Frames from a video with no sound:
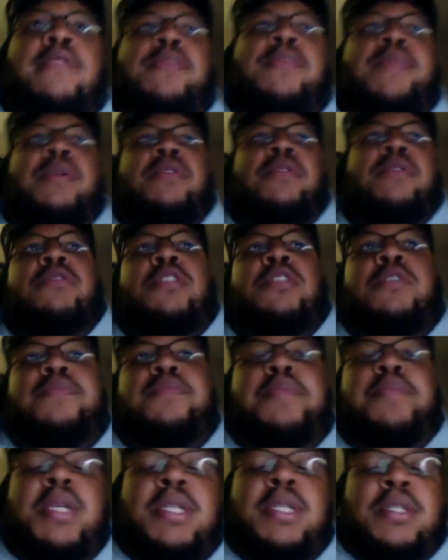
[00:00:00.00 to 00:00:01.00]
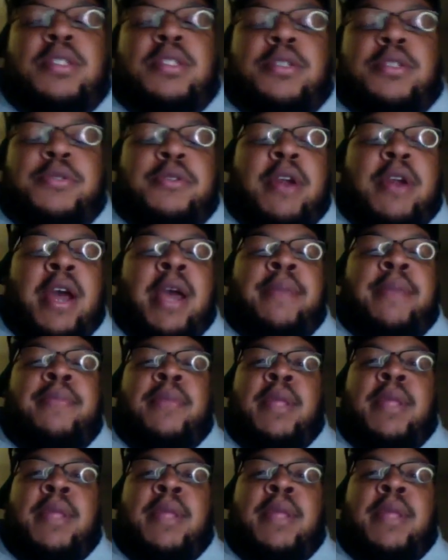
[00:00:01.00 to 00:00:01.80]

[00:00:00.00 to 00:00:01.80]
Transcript: to me on YouTube, please subscribe.